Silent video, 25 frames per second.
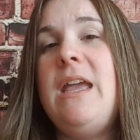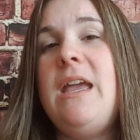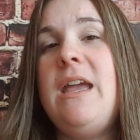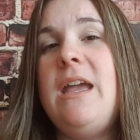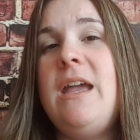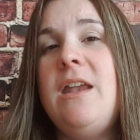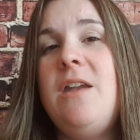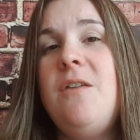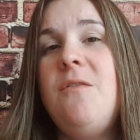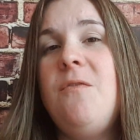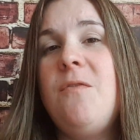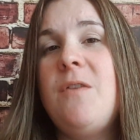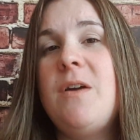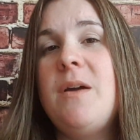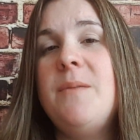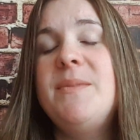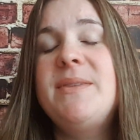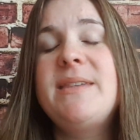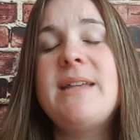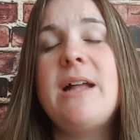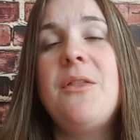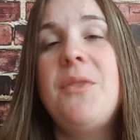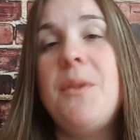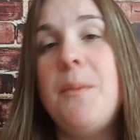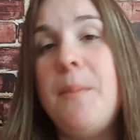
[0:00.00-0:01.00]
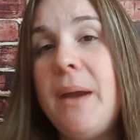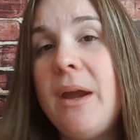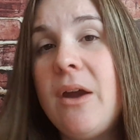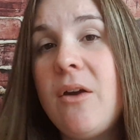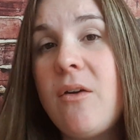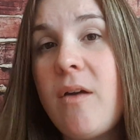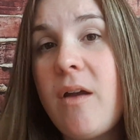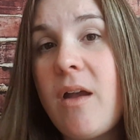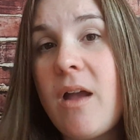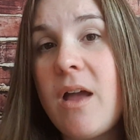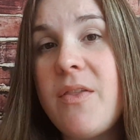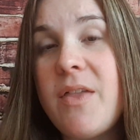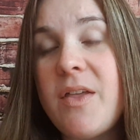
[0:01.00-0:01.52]
in from South
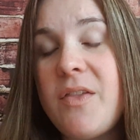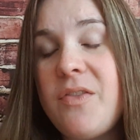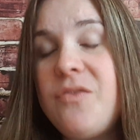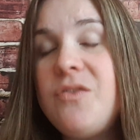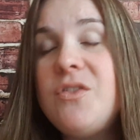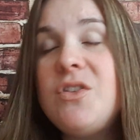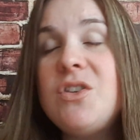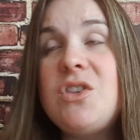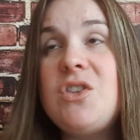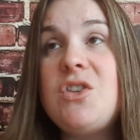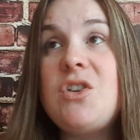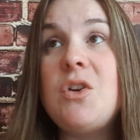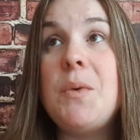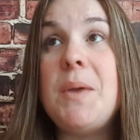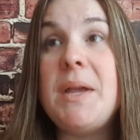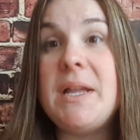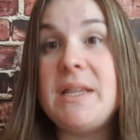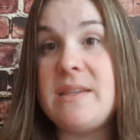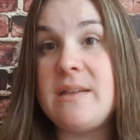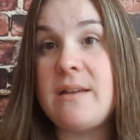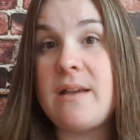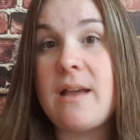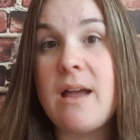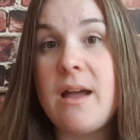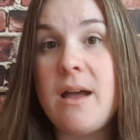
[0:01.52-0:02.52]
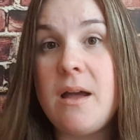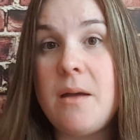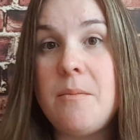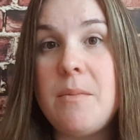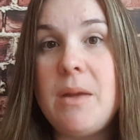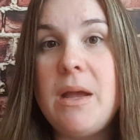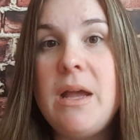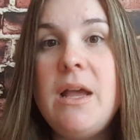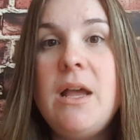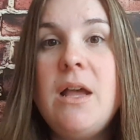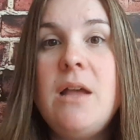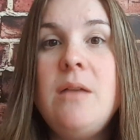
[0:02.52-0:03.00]
America that just don't get to come,